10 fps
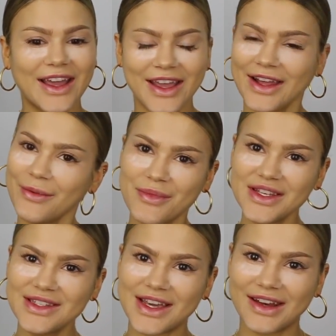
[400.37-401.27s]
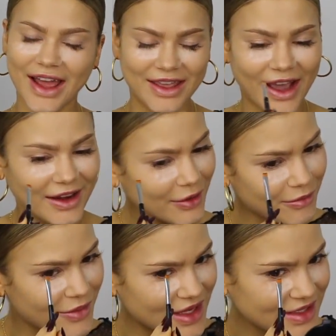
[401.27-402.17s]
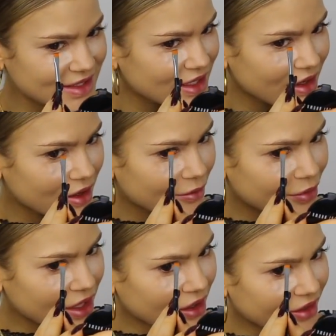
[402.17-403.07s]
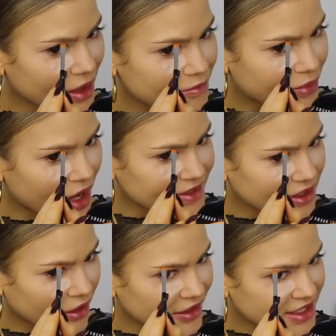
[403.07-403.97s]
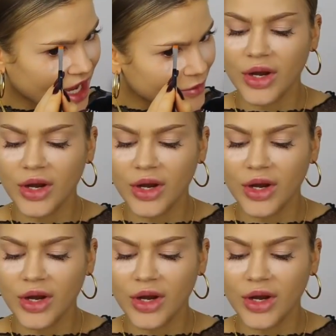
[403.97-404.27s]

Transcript: I kind of miss it I kind of miss being on that bus all the time.